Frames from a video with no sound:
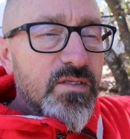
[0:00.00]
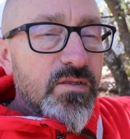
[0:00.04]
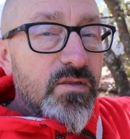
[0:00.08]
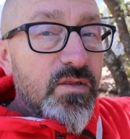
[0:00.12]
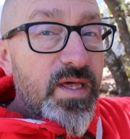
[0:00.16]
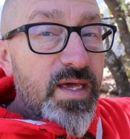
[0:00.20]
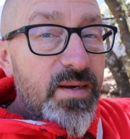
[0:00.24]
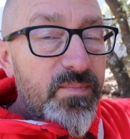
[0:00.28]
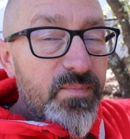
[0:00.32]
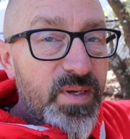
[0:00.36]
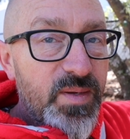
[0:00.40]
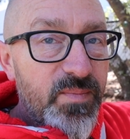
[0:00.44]
So
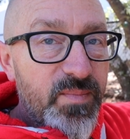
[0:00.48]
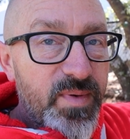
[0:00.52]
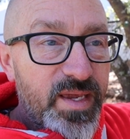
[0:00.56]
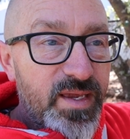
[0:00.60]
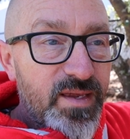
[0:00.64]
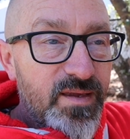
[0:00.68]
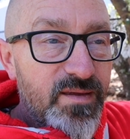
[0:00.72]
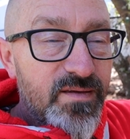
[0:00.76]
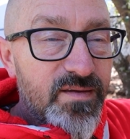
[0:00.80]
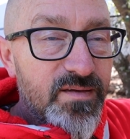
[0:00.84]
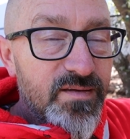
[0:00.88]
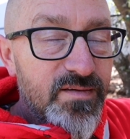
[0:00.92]
let me
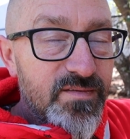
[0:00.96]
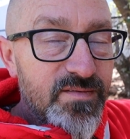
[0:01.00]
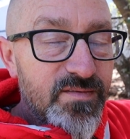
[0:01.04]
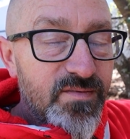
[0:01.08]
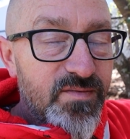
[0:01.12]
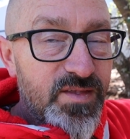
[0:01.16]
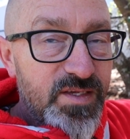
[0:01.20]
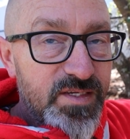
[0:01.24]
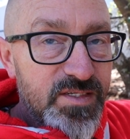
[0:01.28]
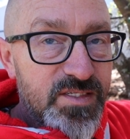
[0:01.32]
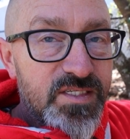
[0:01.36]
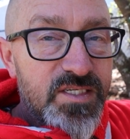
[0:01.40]
make
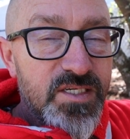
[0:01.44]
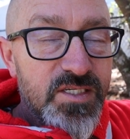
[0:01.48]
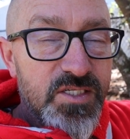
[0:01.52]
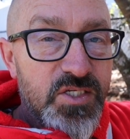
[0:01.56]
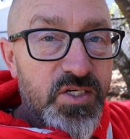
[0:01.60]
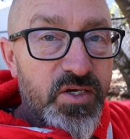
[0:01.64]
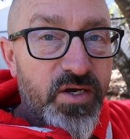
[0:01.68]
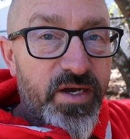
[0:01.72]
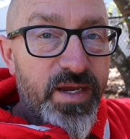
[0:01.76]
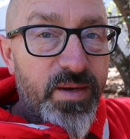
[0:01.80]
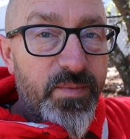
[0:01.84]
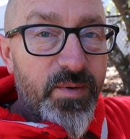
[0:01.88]
this
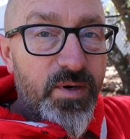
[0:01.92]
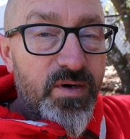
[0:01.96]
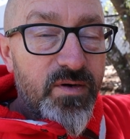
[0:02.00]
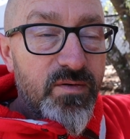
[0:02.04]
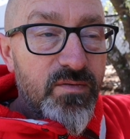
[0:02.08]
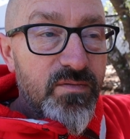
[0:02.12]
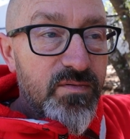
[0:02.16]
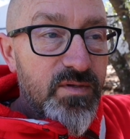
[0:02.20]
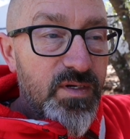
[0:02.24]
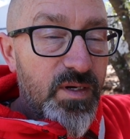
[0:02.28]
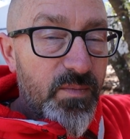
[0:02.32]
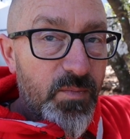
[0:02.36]

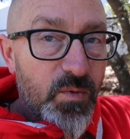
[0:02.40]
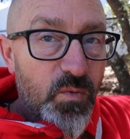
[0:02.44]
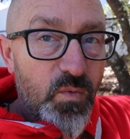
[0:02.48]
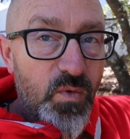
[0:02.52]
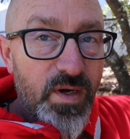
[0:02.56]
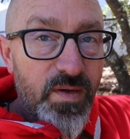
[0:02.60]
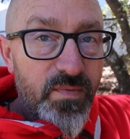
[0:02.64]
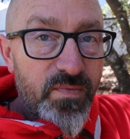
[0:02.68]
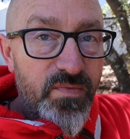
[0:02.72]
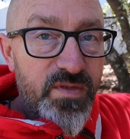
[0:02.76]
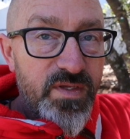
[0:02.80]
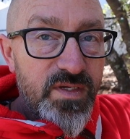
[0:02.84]
disclaimer. Number
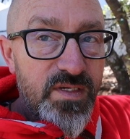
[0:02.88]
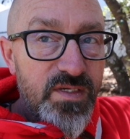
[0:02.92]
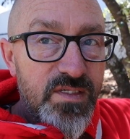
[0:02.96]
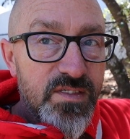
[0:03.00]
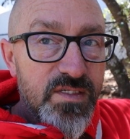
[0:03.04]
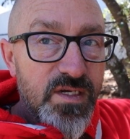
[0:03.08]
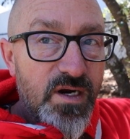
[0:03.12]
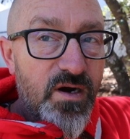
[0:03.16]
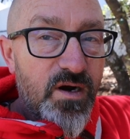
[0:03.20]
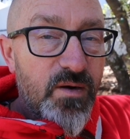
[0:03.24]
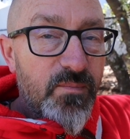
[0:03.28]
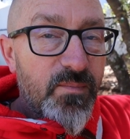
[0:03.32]
one,
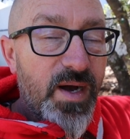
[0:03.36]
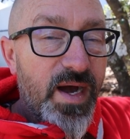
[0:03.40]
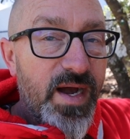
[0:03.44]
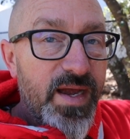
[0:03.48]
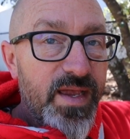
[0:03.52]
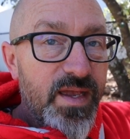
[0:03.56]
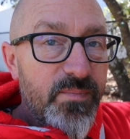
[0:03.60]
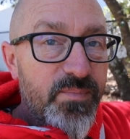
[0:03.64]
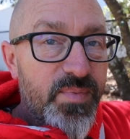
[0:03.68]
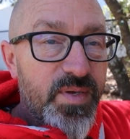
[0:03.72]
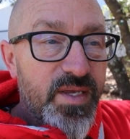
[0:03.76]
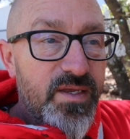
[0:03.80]
these are
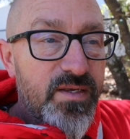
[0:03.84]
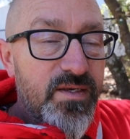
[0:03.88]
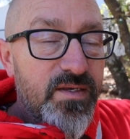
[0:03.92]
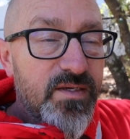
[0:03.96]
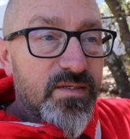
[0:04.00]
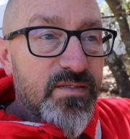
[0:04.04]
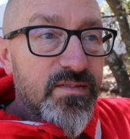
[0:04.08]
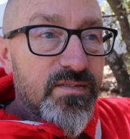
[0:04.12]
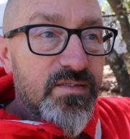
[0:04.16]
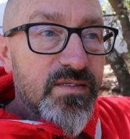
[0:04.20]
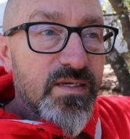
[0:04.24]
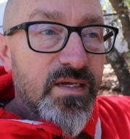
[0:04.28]
my
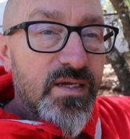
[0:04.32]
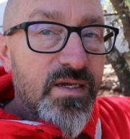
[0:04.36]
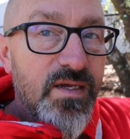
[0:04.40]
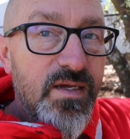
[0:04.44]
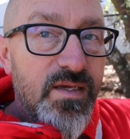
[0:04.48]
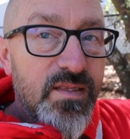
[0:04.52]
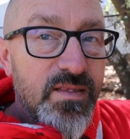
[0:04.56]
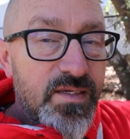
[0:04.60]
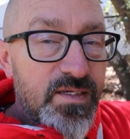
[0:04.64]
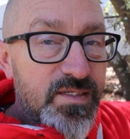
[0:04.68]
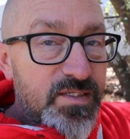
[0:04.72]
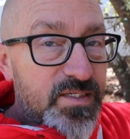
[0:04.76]
opinions.
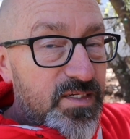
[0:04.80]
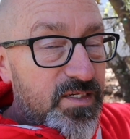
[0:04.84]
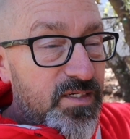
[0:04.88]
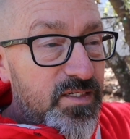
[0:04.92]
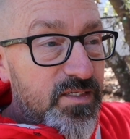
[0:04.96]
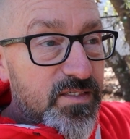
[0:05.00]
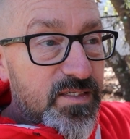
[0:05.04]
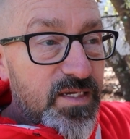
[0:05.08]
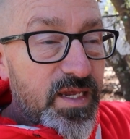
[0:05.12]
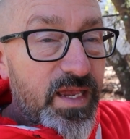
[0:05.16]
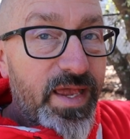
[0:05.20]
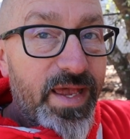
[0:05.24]
This
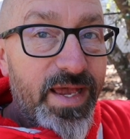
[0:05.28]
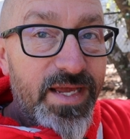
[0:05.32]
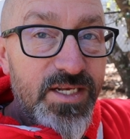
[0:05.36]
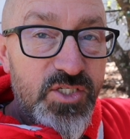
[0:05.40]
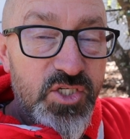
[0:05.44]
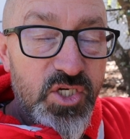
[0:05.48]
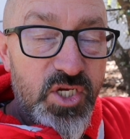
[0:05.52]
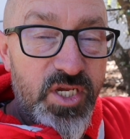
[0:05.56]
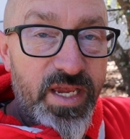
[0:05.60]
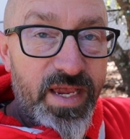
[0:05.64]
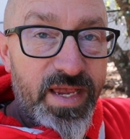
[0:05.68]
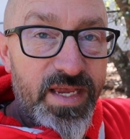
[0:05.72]
is
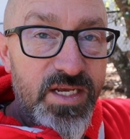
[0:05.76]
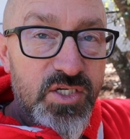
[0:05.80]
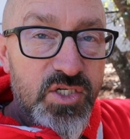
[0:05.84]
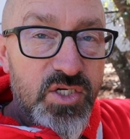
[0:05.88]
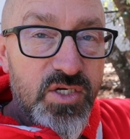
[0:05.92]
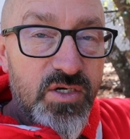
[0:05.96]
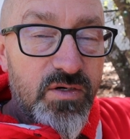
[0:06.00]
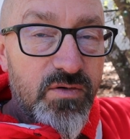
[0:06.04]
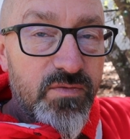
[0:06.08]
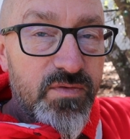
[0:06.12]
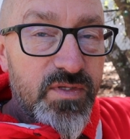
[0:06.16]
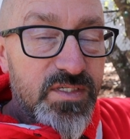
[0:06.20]

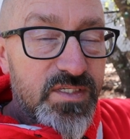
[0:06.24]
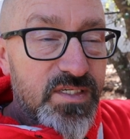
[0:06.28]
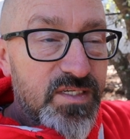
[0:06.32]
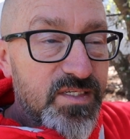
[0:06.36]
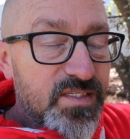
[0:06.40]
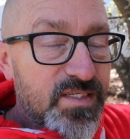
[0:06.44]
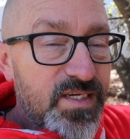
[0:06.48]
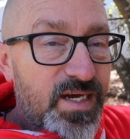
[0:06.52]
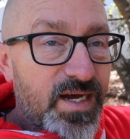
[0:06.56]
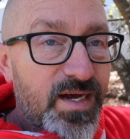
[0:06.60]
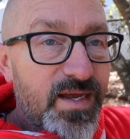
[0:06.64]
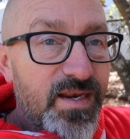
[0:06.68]
educational. This
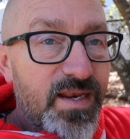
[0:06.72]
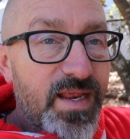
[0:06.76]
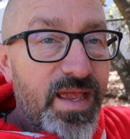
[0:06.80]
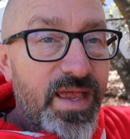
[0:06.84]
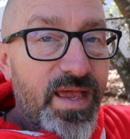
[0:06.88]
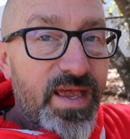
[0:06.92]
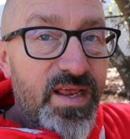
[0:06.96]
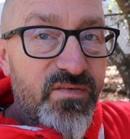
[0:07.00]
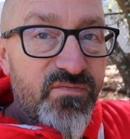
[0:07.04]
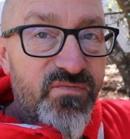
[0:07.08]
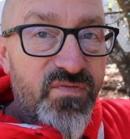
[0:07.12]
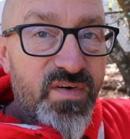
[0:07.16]
is not
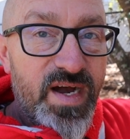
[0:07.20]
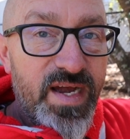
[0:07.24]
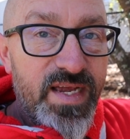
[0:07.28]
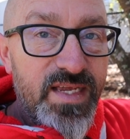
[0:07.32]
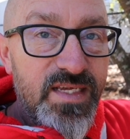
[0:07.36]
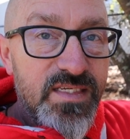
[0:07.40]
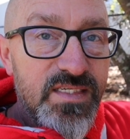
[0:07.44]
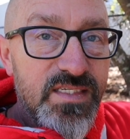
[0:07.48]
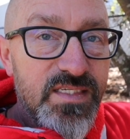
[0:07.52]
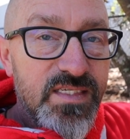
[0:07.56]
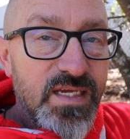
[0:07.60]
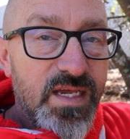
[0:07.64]

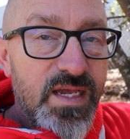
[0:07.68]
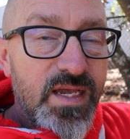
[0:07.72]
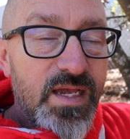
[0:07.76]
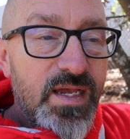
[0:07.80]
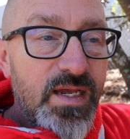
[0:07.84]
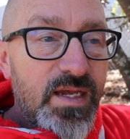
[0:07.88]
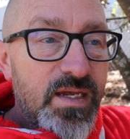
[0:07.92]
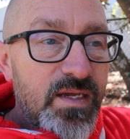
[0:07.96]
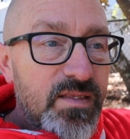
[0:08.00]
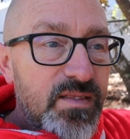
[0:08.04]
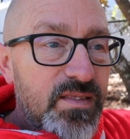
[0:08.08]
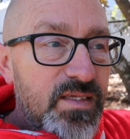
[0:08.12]
advice.
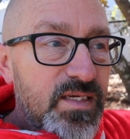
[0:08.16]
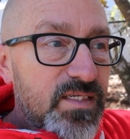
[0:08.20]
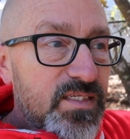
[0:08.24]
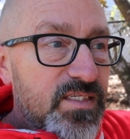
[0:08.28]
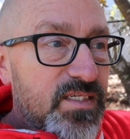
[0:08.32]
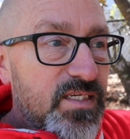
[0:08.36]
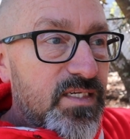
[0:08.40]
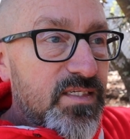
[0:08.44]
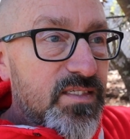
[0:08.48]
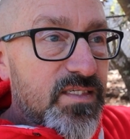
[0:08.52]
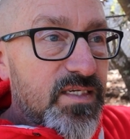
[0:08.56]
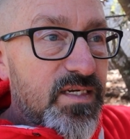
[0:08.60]

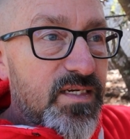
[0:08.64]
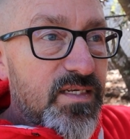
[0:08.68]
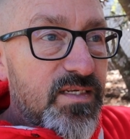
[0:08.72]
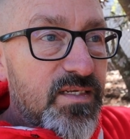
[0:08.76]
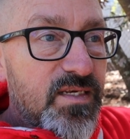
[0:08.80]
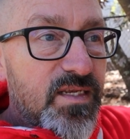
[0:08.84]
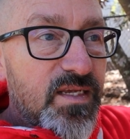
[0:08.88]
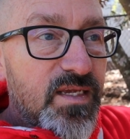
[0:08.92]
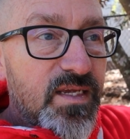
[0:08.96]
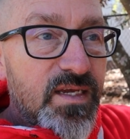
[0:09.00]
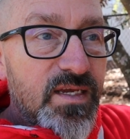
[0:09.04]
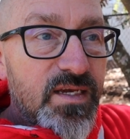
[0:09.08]
This
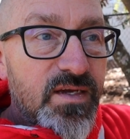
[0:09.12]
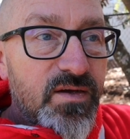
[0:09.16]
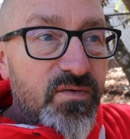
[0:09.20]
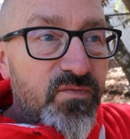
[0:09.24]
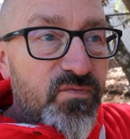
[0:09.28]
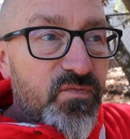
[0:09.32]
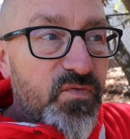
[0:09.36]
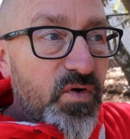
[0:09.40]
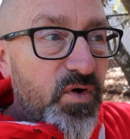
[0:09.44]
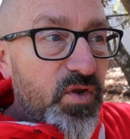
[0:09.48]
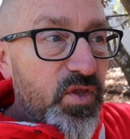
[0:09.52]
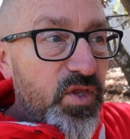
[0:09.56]
isn't
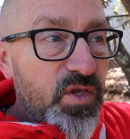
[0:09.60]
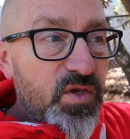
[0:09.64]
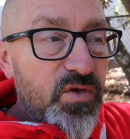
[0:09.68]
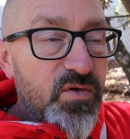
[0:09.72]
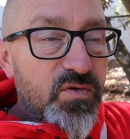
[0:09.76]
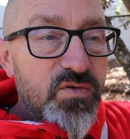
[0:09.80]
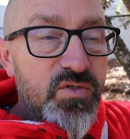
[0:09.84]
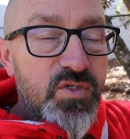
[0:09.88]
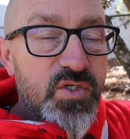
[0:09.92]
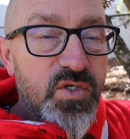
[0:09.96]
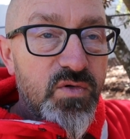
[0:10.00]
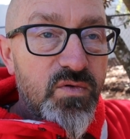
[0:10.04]
for
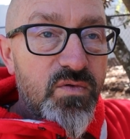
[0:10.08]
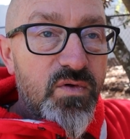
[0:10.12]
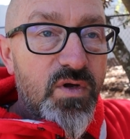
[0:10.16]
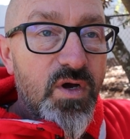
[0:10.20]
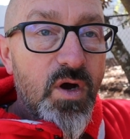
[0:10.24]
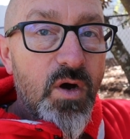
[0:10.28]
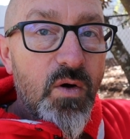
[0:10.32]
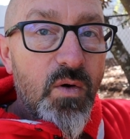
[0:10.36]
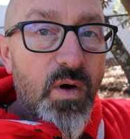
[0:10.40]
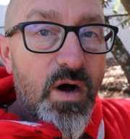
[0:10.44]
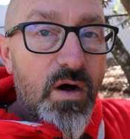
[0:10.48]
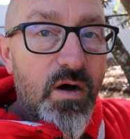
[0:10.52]
you to
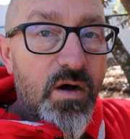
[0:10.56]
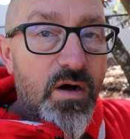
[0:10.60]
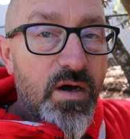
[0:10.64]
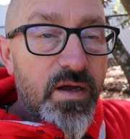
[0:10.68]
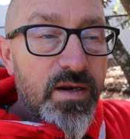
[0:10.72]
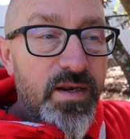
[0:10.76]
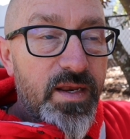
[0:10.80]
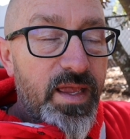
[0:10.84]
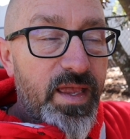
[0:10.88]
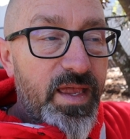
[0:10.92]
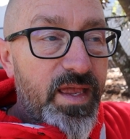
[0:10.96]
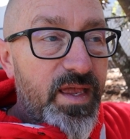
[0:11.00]
go
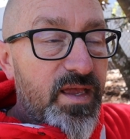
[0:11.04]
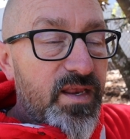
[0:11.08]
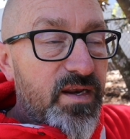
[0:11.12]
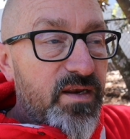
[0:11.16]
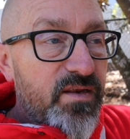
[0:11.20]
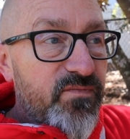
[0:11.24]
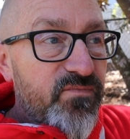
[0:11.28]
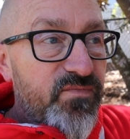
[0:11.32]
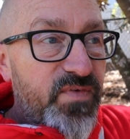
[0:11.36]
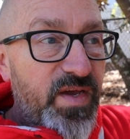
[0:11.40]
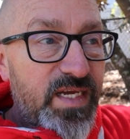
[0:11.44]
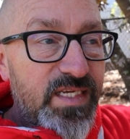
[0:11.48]
on
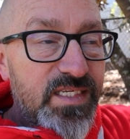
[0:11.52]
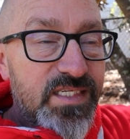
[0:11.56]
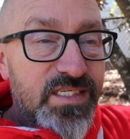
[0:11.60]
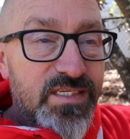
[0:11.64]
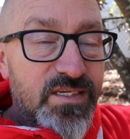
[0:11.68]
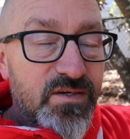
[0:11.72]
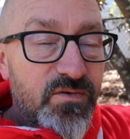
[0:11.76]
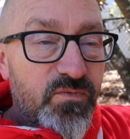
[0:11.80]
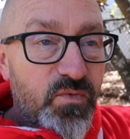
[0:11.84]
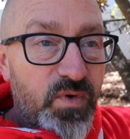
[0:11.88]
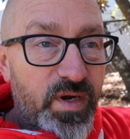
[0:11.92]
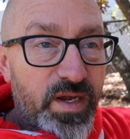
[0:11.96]
and
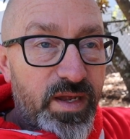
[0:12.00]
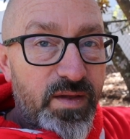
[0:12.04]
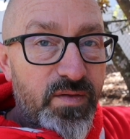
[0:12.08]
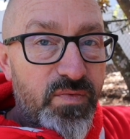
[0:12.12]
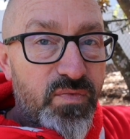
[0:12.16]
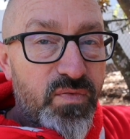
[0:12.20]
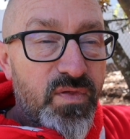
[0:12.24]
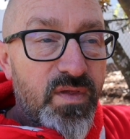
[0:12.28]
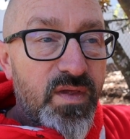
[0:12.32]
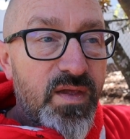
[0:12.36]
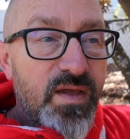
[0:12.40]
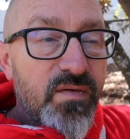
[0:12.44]
invest
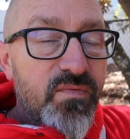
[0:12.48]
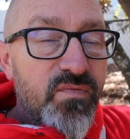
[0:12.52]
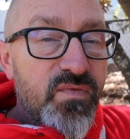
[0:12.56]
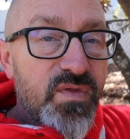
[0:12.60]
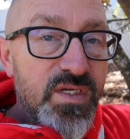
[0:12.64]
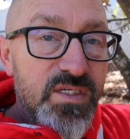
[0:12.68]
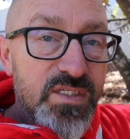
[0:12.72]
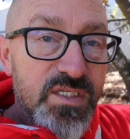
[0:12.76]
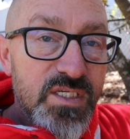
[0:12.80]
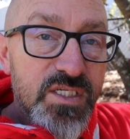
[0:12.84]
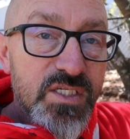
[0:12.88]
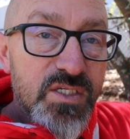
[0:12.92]
with.
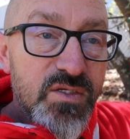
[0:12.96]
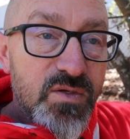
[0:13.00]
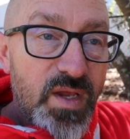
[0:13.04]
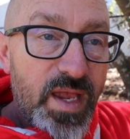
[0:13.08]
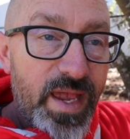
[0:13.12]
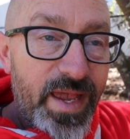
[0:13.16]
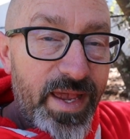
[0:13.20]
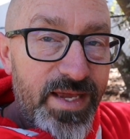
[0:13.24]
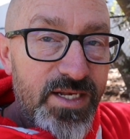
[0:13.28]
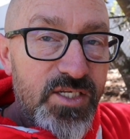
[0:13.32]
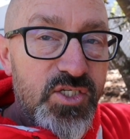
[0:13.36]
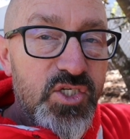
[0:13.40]
This is
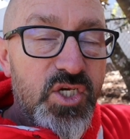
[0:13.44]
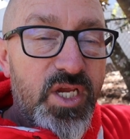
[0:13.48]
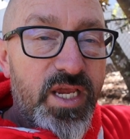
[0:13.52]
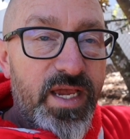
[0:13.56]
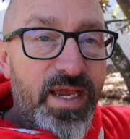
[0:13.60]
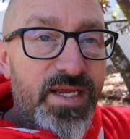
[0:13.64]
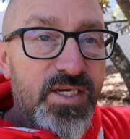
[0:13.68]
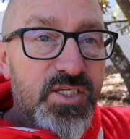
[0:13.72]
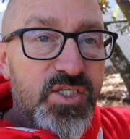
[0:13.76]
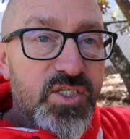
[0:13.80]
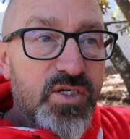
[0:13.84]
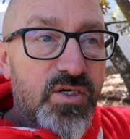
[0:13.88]

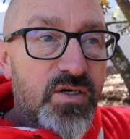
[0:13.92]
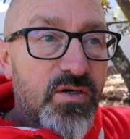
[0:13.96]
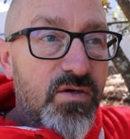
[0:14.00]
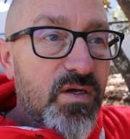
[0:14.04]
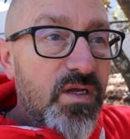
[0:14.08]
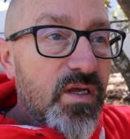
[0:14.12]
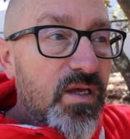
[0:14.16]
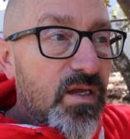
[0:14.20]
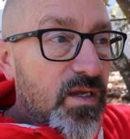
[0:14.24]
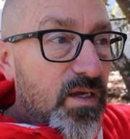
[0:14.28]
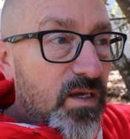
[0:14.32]
educational.